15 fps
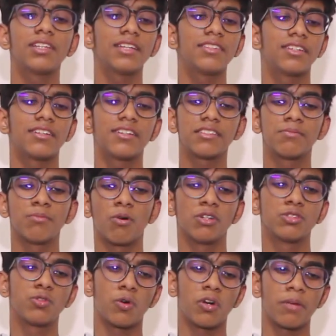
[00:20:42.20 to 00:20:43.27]
that there is more
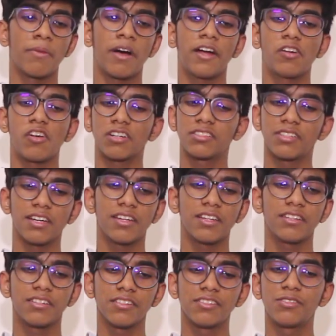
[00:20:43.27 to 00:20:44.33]
sodium hydroxide
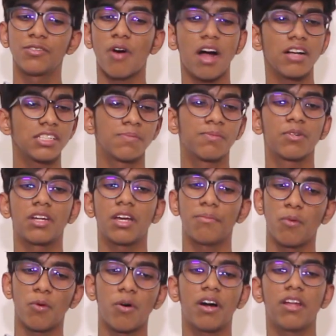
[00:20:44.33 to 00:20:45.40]
in this, so I just put
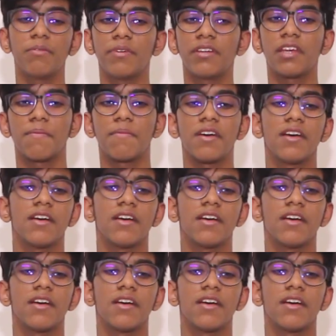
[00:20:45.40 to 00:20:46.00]
more aluminium.